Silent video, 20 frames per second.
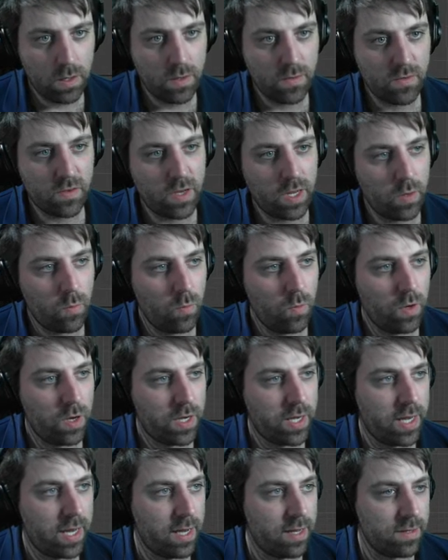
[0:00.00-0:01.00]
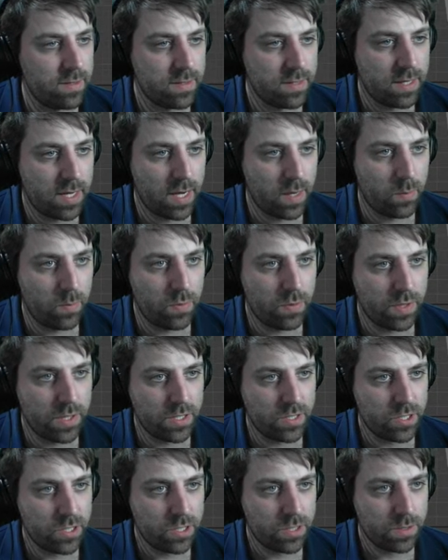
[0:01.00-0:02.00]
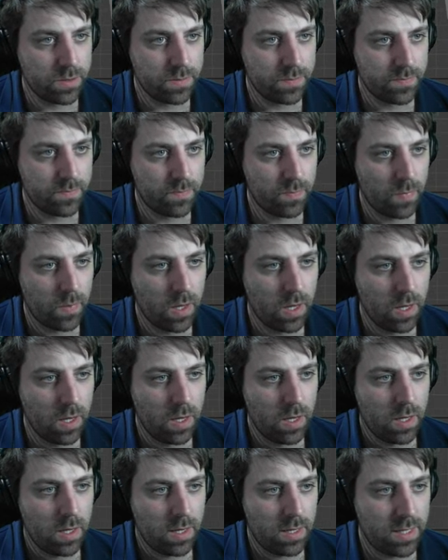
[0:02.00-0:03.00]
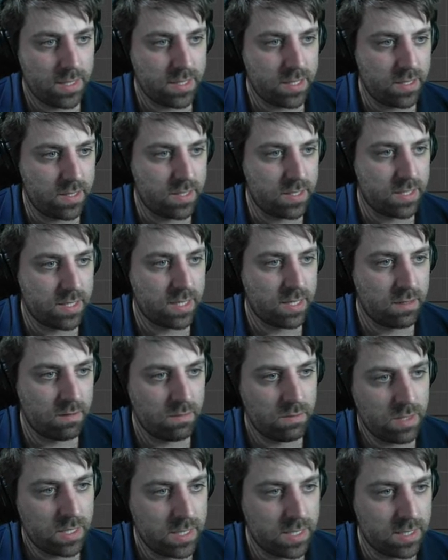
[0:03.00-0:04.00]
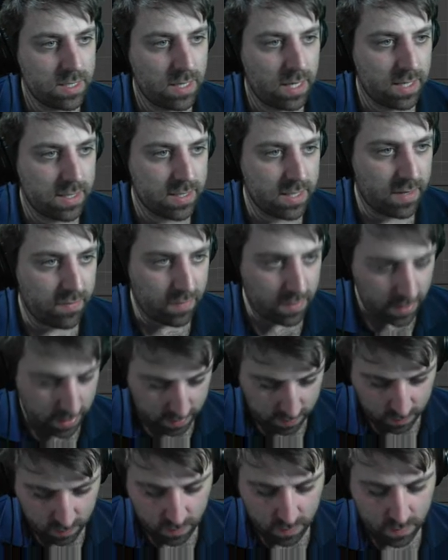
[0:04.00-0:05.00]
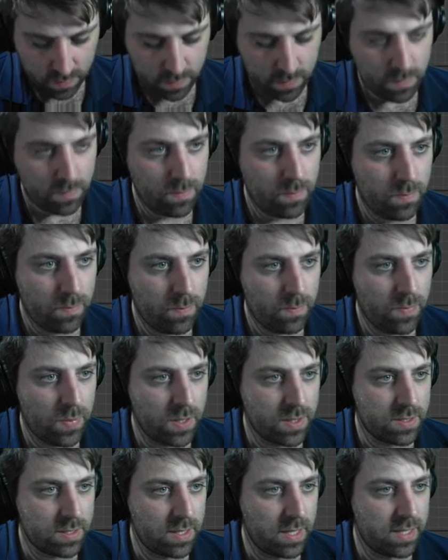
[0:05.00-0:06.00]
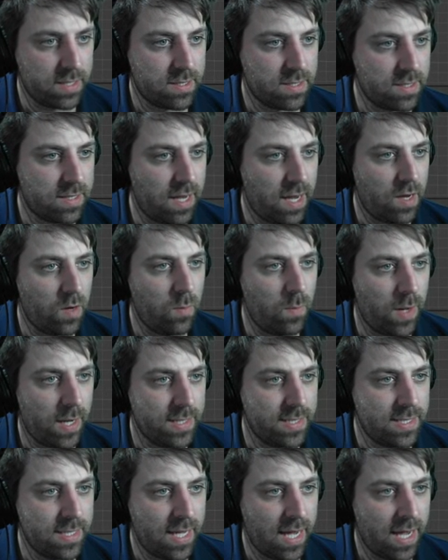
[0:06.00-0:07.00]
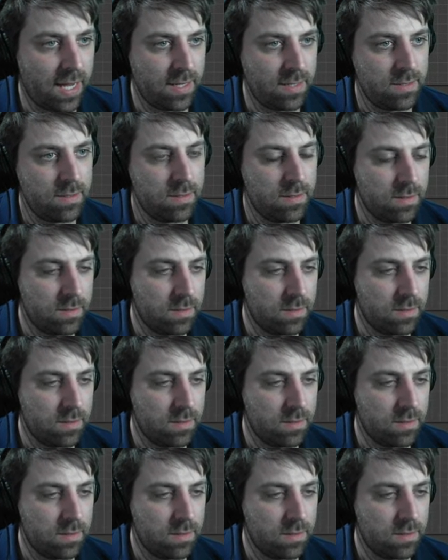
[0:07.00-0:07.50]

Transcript: is kind of work out our bridge. Let's go, let's select everything. Box select scale by 10.